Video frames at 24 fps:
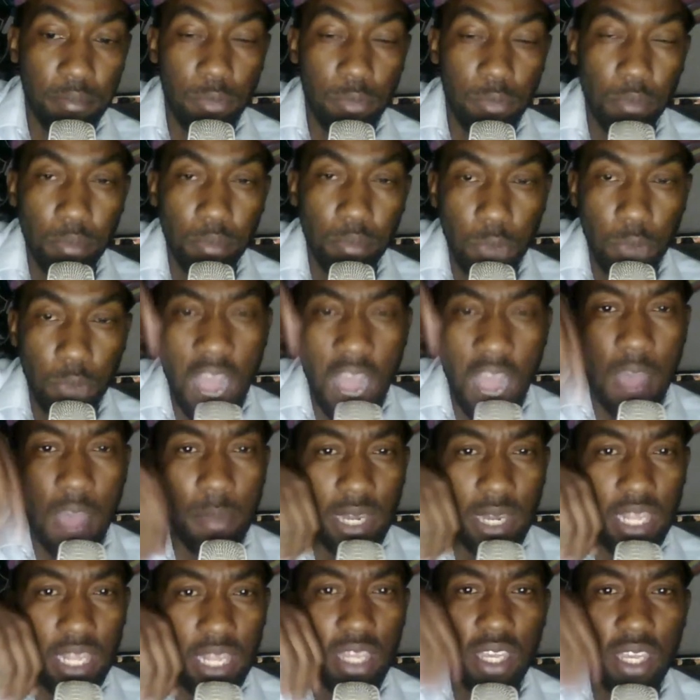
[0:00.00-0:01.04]

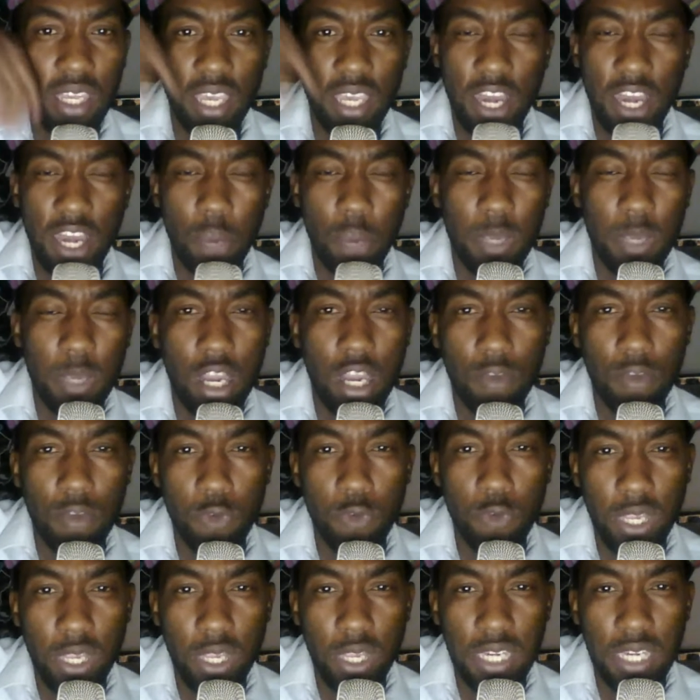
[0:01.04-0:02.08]
Mohammadi. And I'll be
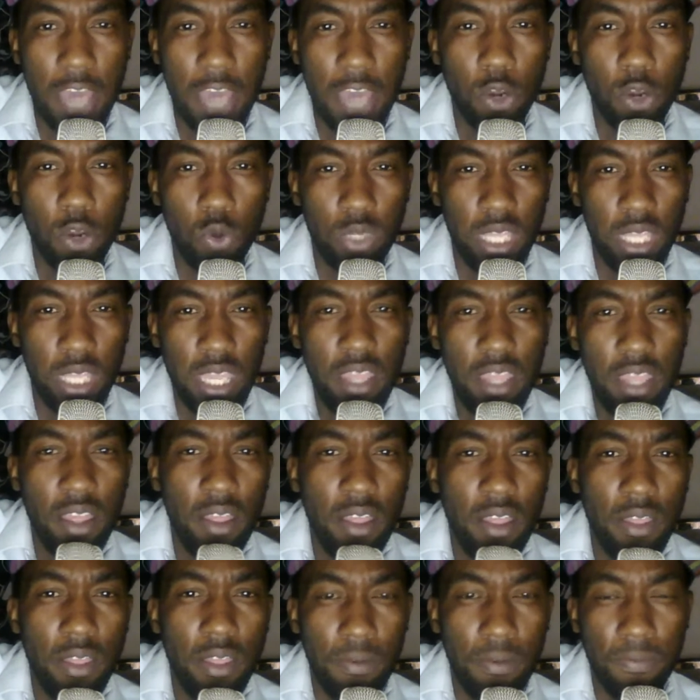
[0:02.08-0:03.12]
covering not only
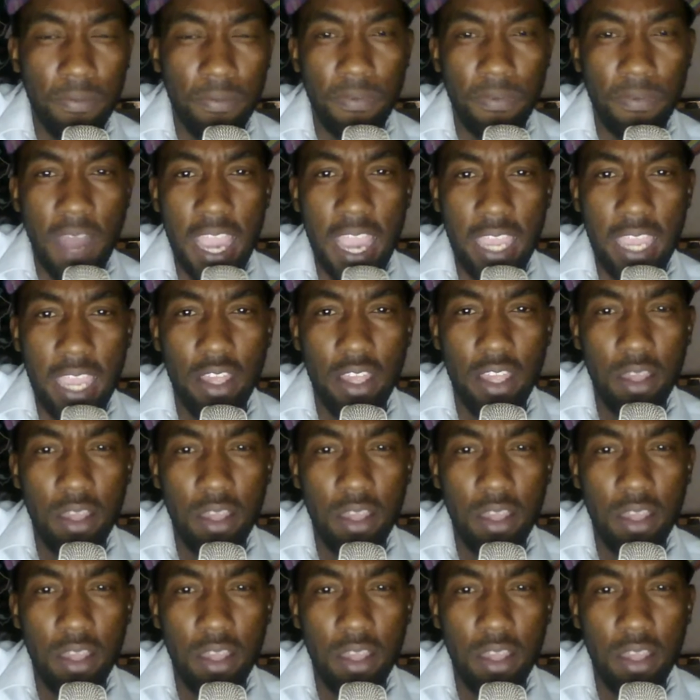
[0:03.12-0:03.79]
the fight,